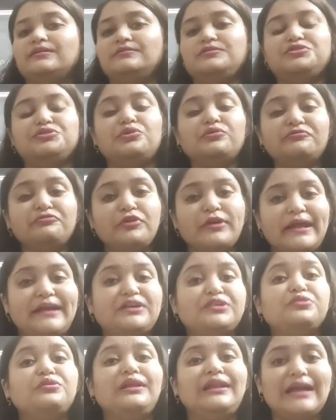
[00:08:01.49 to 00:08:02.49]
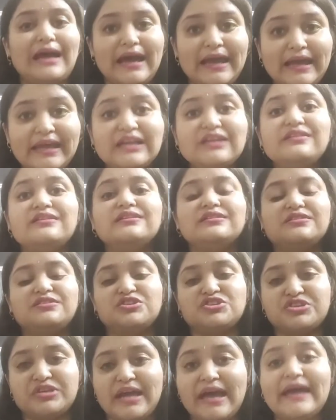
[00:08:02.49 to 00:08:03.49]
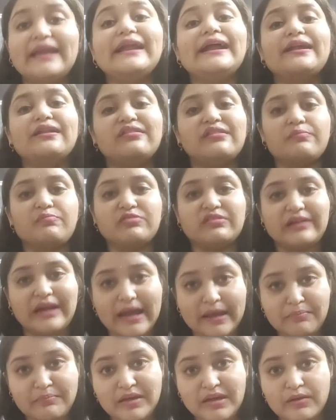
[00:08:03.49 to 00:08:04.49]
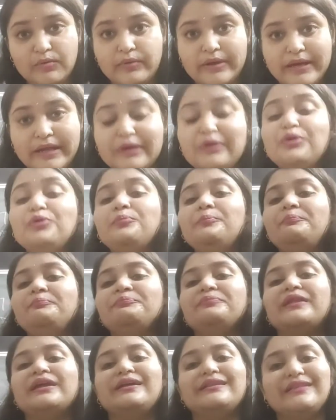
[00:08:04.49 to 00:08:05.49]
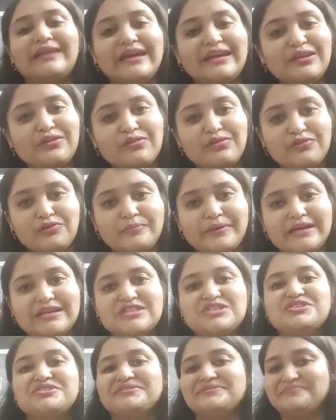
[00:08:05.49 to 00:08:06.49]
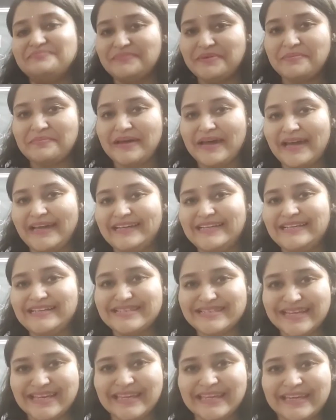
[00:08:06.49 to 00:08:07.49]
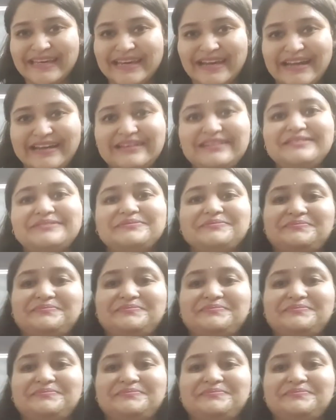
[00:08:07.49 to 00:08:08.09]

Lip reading: Don't forget to like, share and subscribe my video. Thank you so much. Bye-bye. Take care.